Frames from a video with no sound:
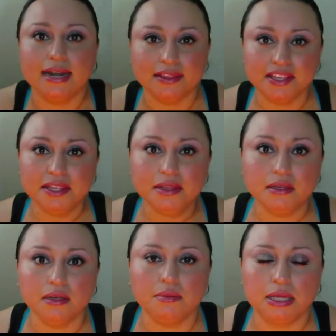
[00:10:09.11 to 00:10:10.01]
Not that
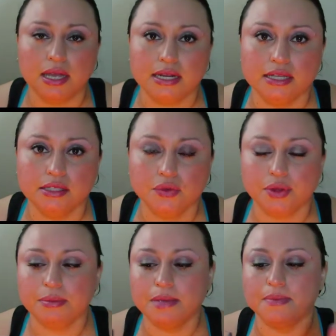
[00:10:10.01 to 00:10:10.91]
the Milani isn't
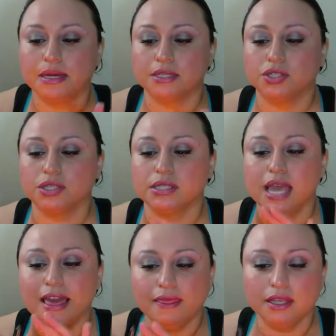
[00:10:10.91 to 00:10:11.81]
creamy, but it's just
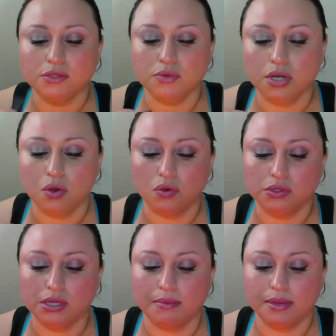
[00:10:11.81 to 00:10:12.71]
this one
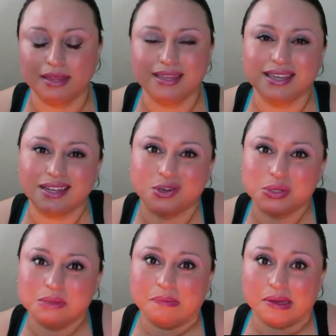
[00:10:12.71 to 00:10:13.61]
holds up. I think it
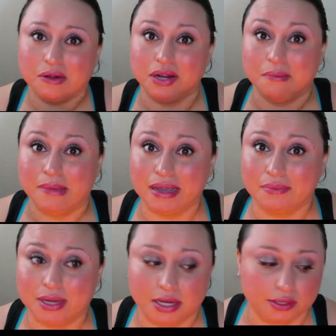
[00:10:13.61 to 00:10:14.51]
holds up better in my
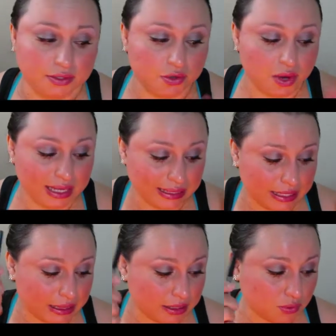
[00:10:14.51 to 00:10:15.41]
opinion, so I
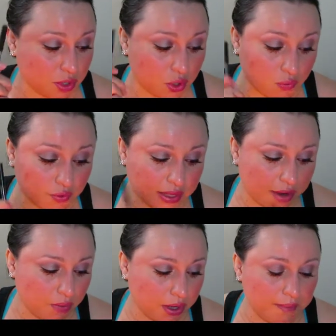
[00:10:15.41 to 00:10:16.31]
like this one over
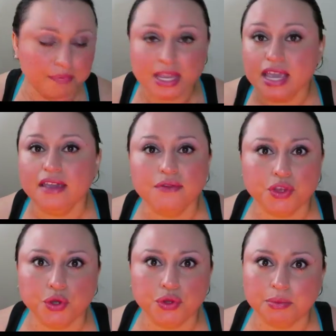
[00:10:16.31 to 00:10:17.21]
that one. Even
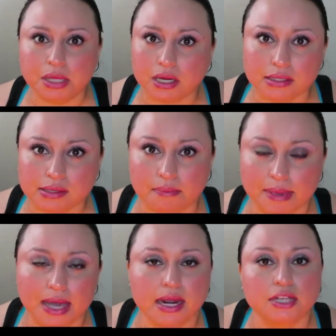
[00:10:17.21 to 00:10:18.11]
though the Milani's not
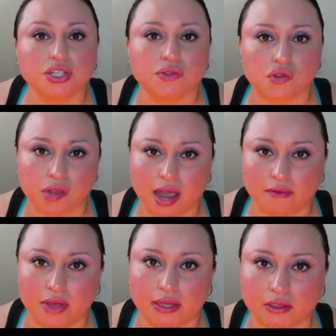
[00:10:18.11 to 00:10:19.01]
bad, I just
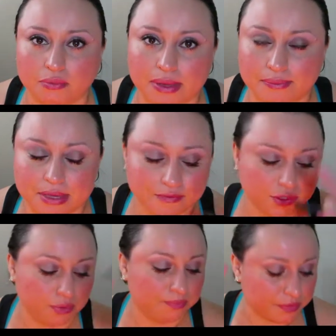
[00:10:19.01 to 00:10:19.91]
have that little pet peeve.
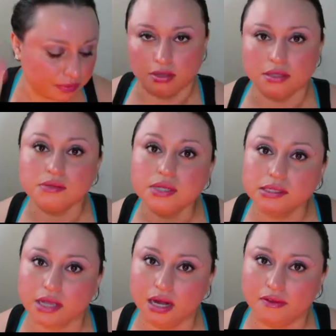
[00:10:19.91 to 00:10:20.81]
So this one
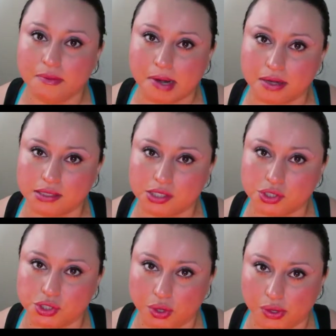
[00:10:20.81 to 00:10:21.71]
is kind of embarrassing
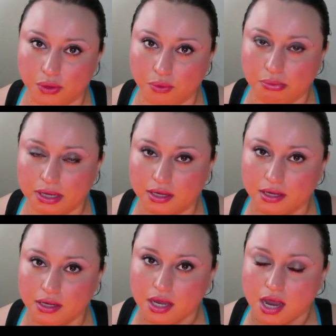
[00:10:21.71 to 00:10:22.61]
to show you, but
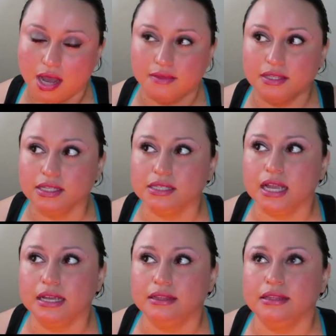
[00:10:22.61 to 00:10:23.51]
this is
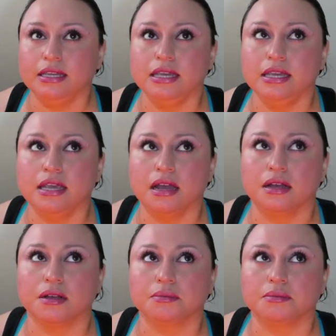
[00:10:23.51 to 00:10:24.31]
like the